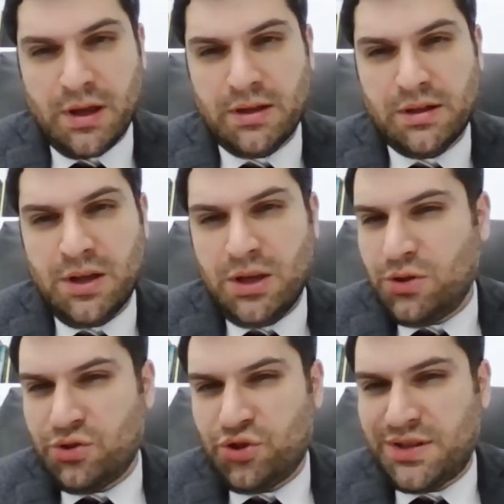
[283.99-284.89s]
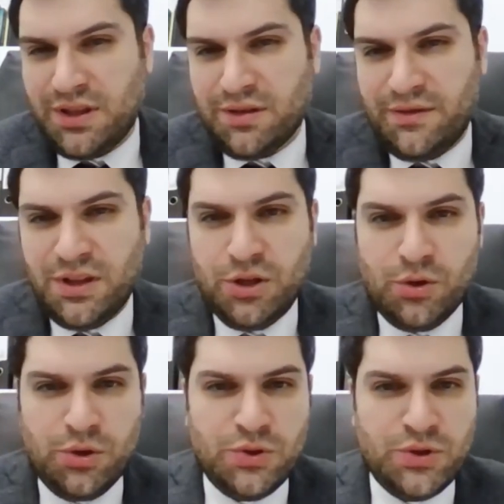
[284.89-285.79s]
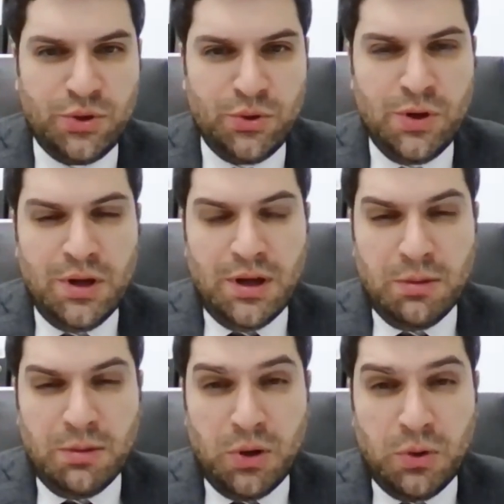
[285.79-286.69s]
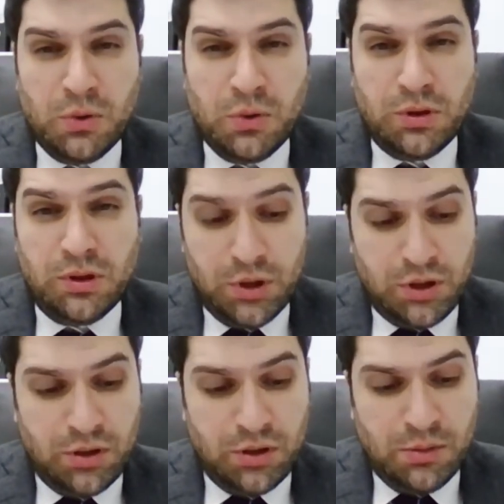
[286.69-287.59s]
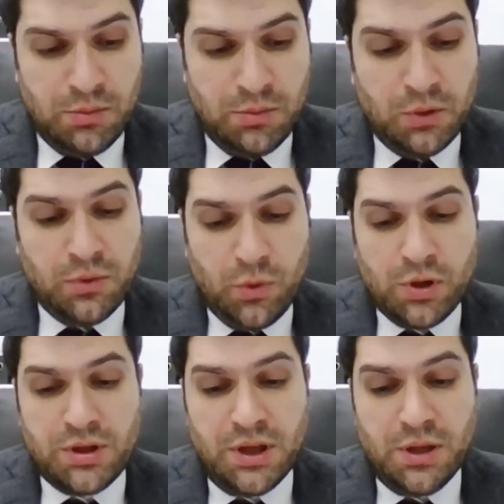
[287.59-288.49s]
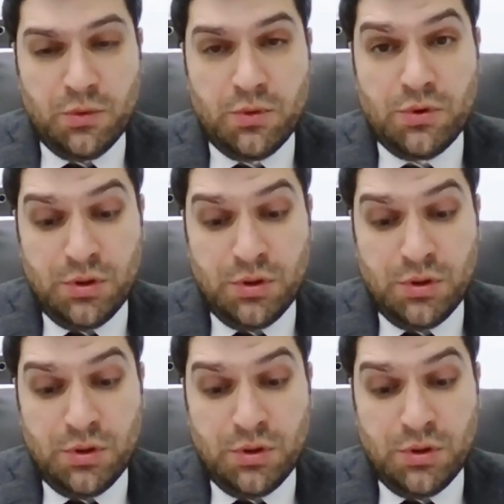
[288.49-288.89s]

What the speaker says: And just in the video you saw about the work they